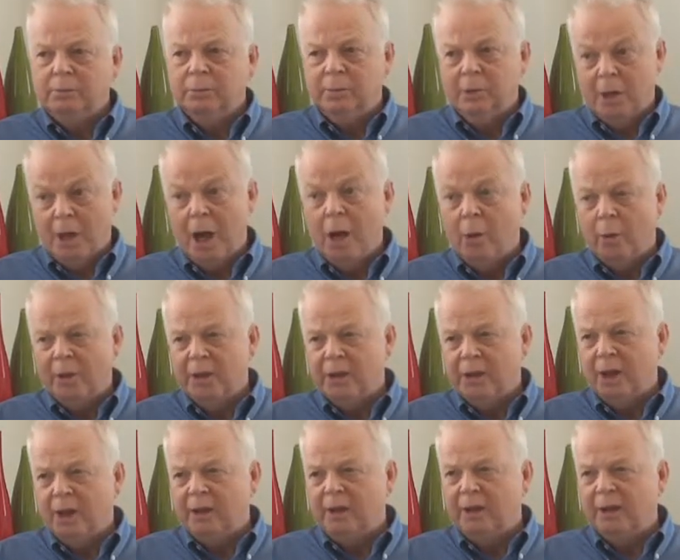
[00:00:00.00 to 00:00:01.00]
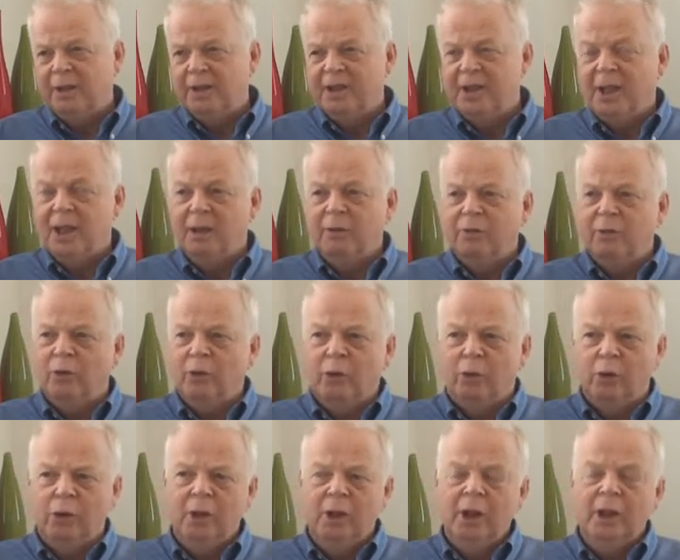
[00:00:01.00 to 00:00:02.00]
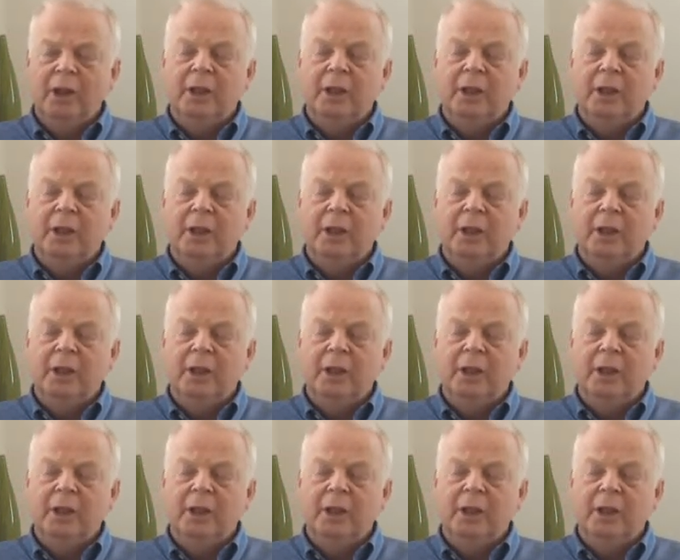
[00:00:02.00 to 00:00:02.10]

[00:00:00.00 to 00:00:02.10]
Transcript: know it's likely to sell for